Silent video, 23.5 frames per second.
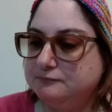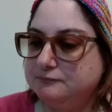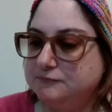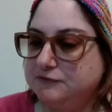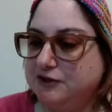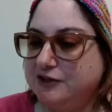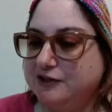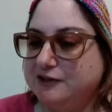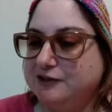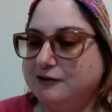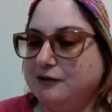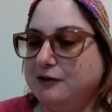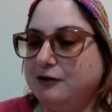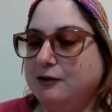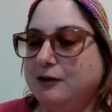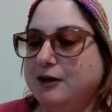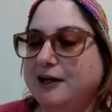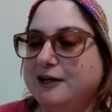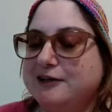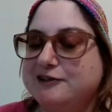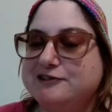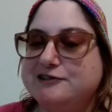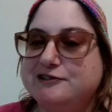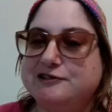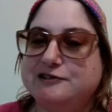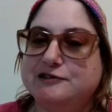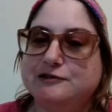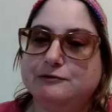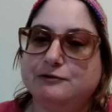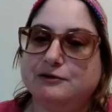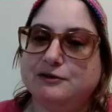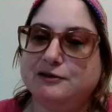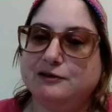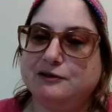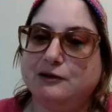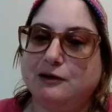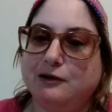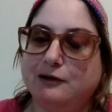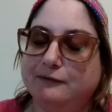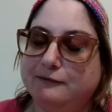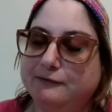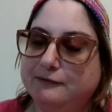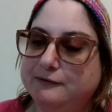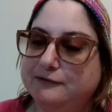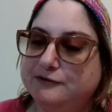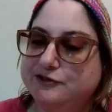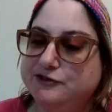And it all has to do with love.
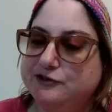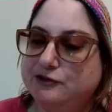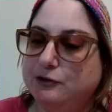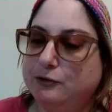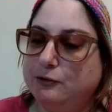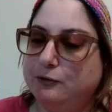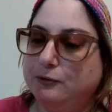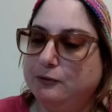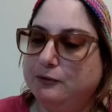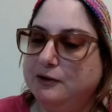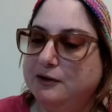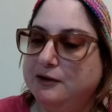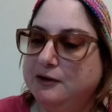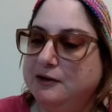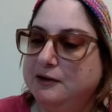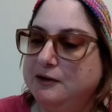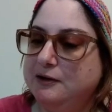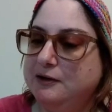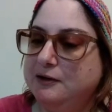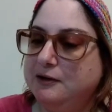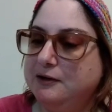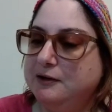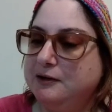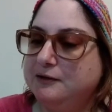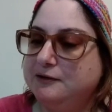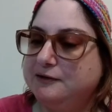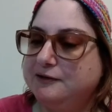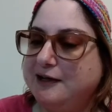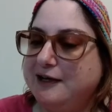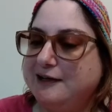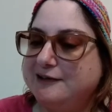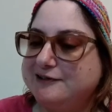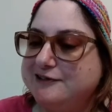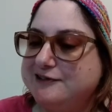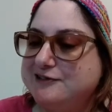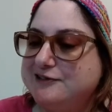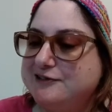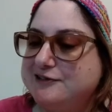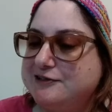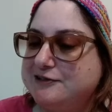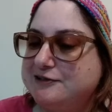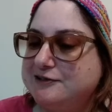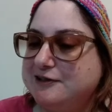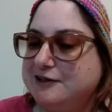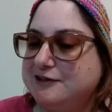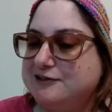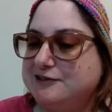So that's
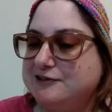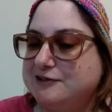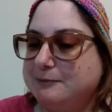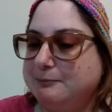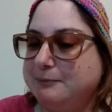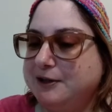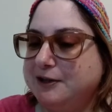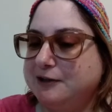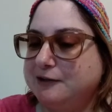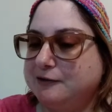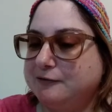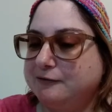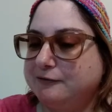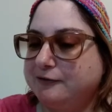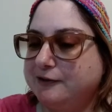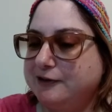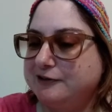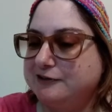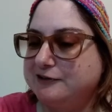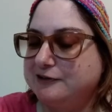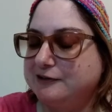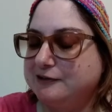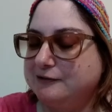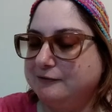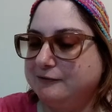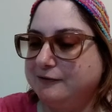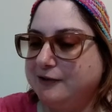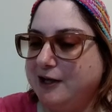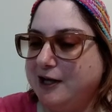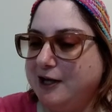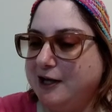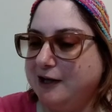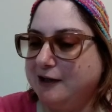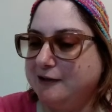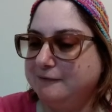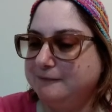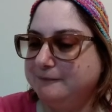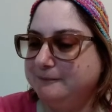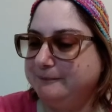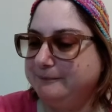the paraphrasing of that.